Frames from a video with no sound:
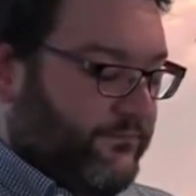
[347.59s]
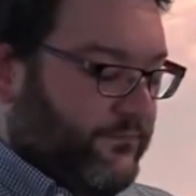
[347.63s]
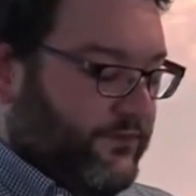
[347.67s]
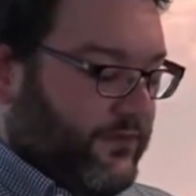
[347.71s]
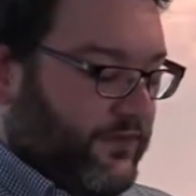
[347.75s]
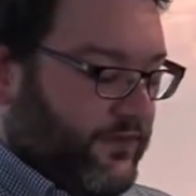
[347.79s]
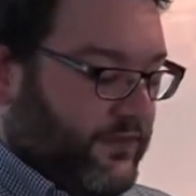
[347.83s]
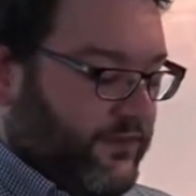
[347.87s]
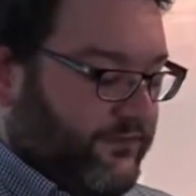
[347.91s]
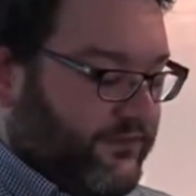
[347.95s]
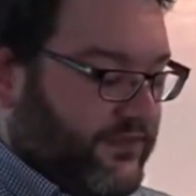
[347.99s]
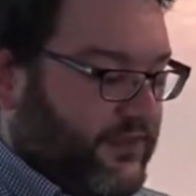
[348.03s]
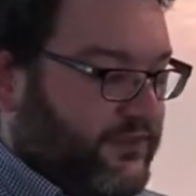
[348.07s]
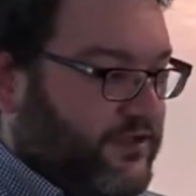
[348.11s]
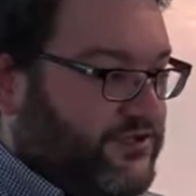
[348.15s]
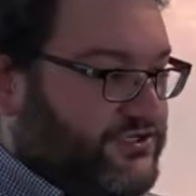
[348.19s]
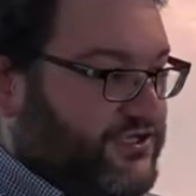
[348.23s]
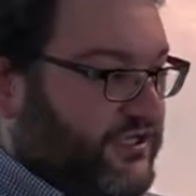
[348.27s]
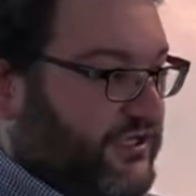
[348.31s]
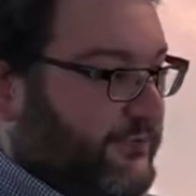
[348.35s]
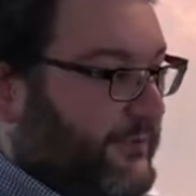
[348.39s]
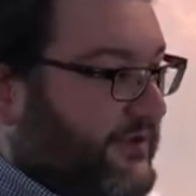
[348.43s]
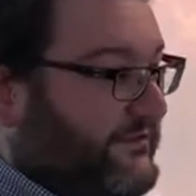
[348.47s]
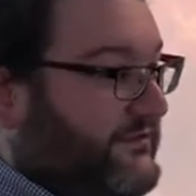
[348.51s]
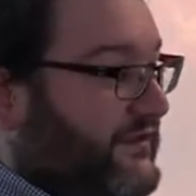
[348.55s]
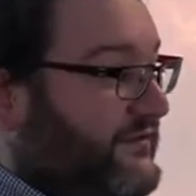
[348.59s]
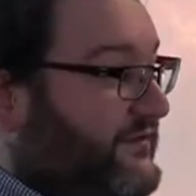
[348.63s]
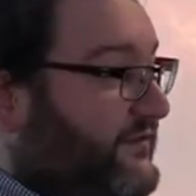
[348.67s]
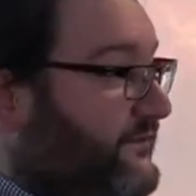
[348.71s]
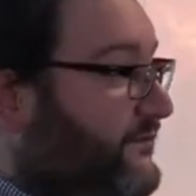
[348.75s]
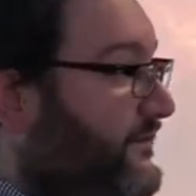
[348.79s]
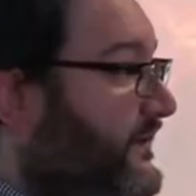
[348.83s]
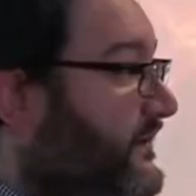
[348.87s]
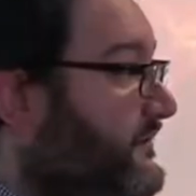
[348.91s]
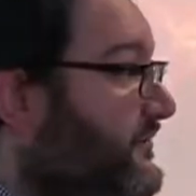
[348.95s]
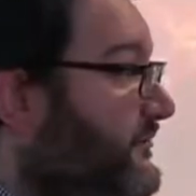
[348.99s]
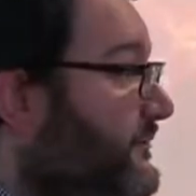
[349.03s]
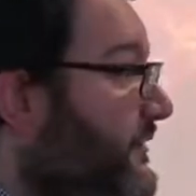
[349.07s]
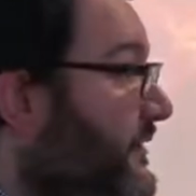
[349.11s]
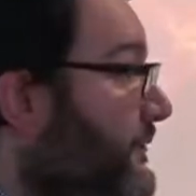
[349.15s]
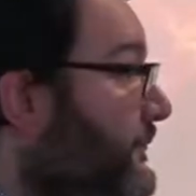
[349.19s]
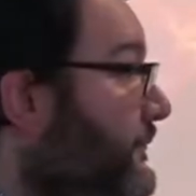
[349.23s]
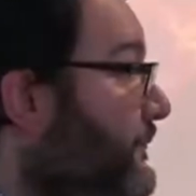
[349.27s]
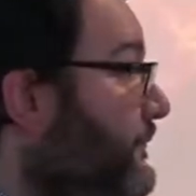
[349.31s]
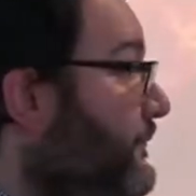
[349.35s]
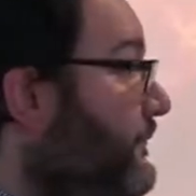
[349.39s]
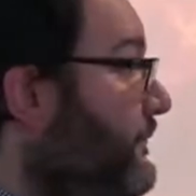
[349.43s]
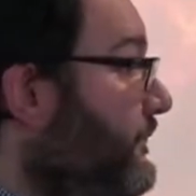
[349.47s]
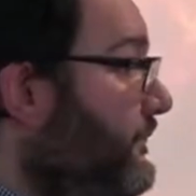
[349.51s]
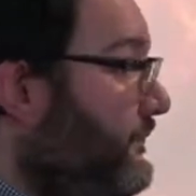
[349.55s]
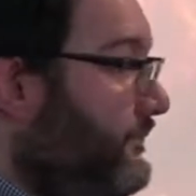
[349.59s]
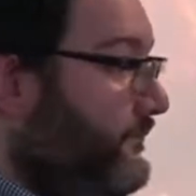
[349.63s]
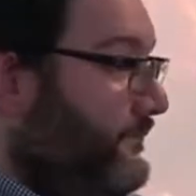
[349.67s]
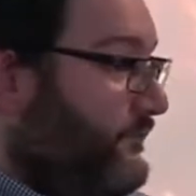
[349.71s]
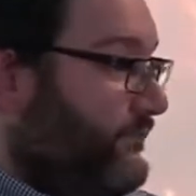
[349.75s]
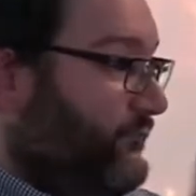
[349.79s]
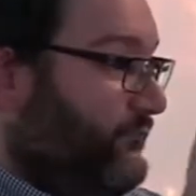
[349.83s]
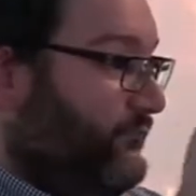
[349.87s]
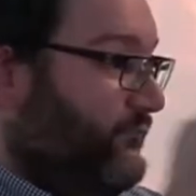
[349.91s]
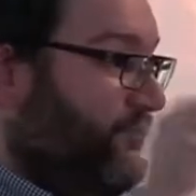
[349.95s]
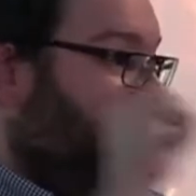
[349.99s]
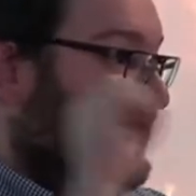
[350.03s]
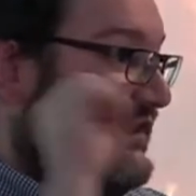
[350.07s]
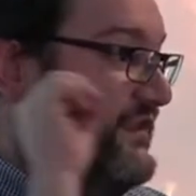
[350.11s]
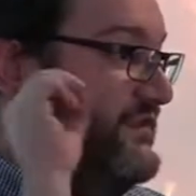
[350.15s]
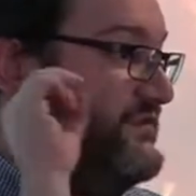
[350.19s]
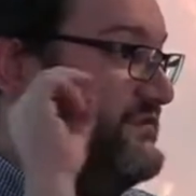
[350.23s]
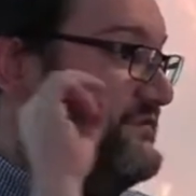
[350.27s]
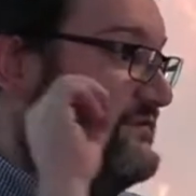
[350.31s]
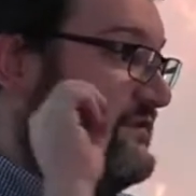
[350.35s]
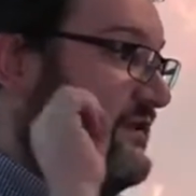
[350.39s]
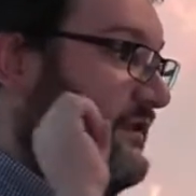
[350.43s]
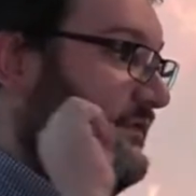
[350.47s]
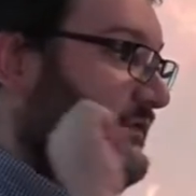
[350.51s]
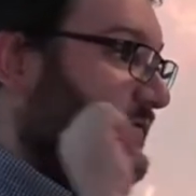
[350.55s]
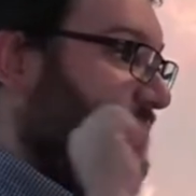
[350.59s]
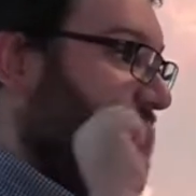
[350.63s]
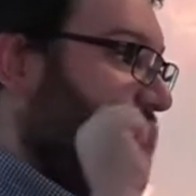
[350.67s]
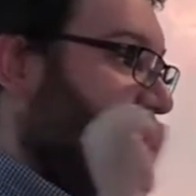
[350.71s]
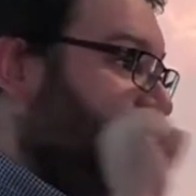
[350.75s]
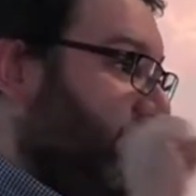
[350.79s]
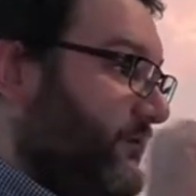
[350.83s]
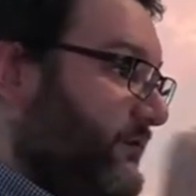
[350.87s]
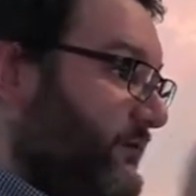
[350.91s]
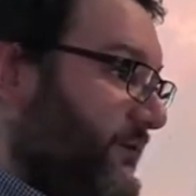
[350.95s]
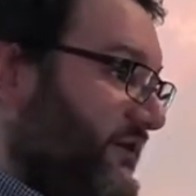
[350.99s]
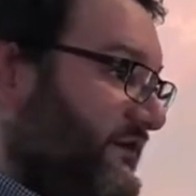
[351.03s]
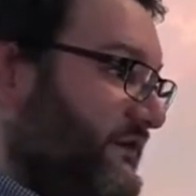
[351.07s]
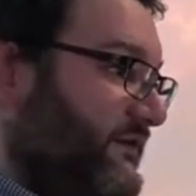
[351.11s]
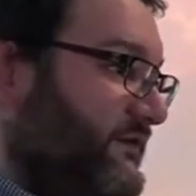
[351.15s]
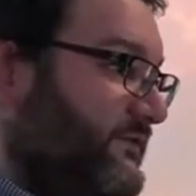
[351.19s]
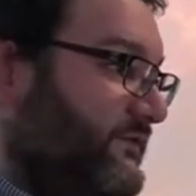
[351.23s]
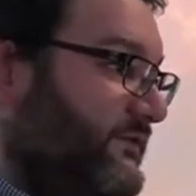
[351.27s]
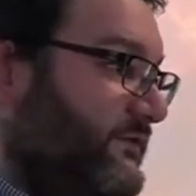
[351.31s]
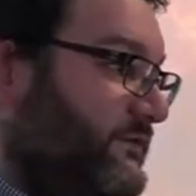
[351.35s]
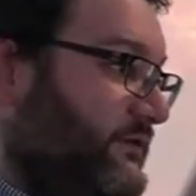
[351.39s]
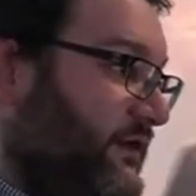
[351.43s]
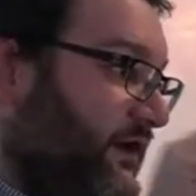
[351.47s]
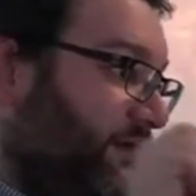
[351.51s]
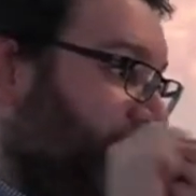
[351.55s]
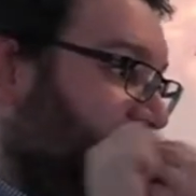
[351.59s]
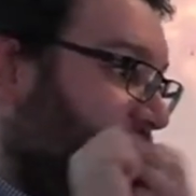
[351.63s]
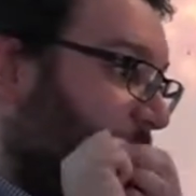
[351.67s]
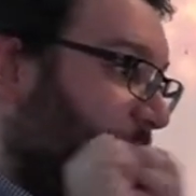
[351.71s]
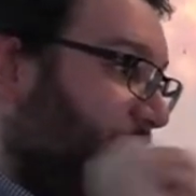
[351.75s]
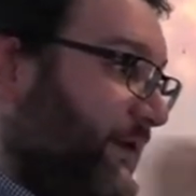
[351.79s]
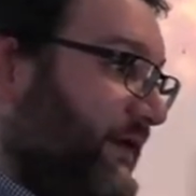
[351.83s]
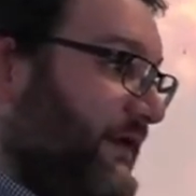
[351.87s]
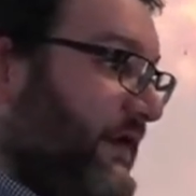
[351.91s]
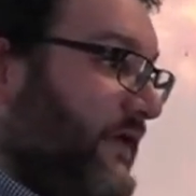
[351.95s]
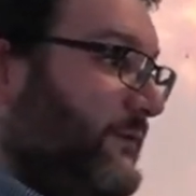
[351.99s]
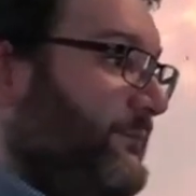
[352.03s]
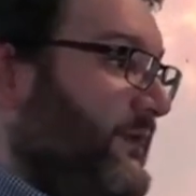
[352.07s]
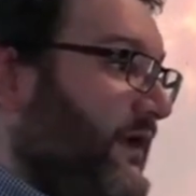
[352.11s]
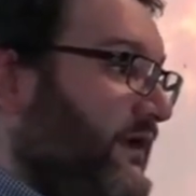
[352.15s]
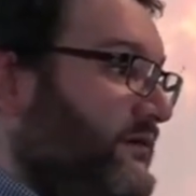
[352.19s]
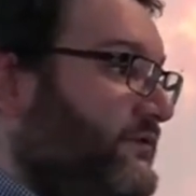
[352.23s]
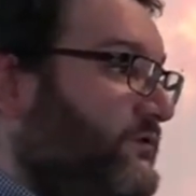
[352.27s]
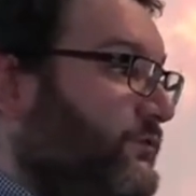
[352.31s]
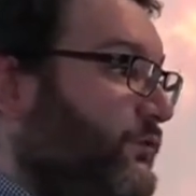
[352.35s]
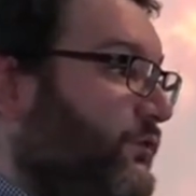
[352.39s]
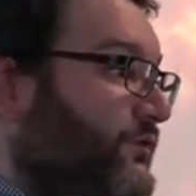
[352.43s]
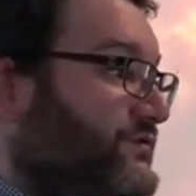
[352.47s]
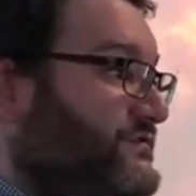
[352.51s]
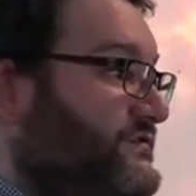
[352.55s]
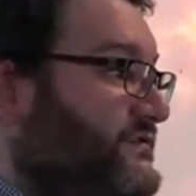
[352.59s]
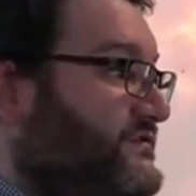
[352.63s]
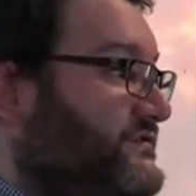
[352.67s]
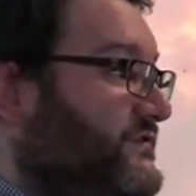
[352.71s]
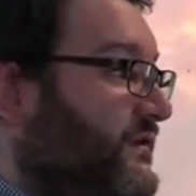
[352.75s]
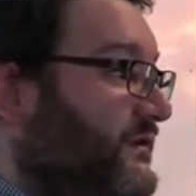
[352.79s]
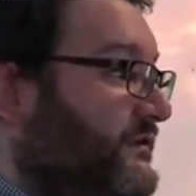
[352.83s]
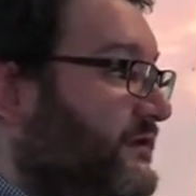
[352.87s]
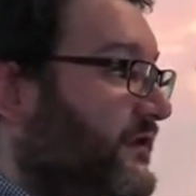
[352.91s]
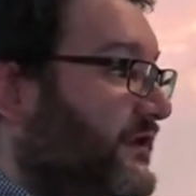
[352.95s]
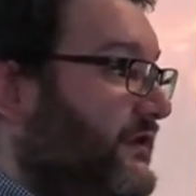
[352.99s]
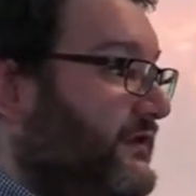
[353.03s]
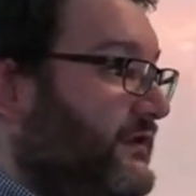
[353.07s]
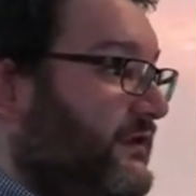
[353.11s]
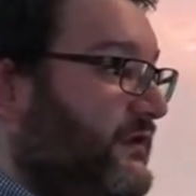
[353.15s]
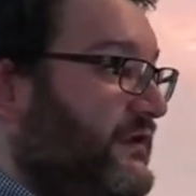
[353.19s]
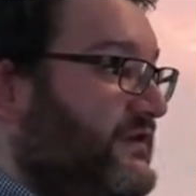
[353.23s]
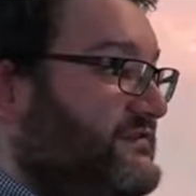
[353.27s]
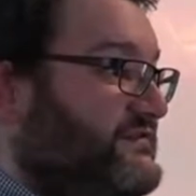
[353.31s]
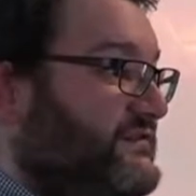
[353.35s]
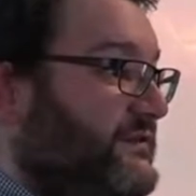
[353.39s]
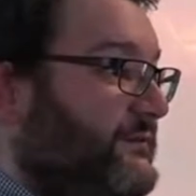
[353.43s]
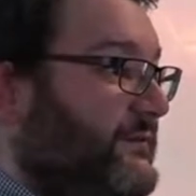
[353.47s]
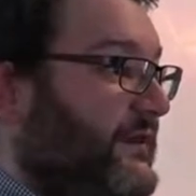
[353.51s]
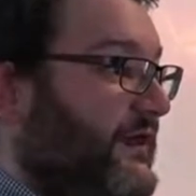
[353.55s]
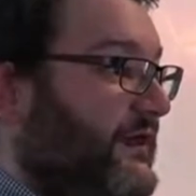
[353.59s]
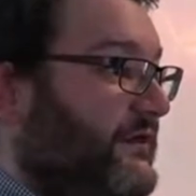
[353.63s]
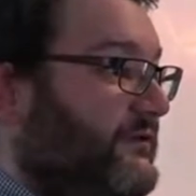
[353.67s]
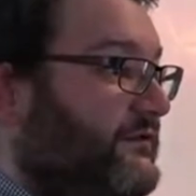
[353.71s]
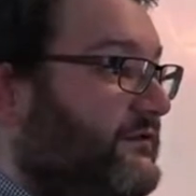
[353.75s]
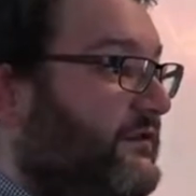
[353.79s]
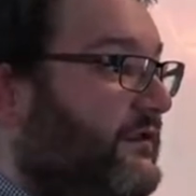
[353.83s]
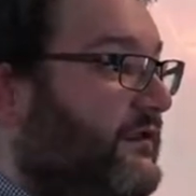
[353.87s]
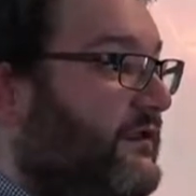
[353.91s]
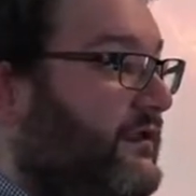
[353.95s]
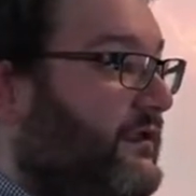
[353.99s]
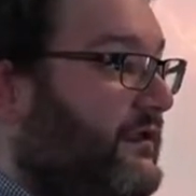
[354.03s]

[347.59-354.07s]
The energy in the magnetic field is being released, and the magnetic field lines are pinging back towards the sun like an elastic band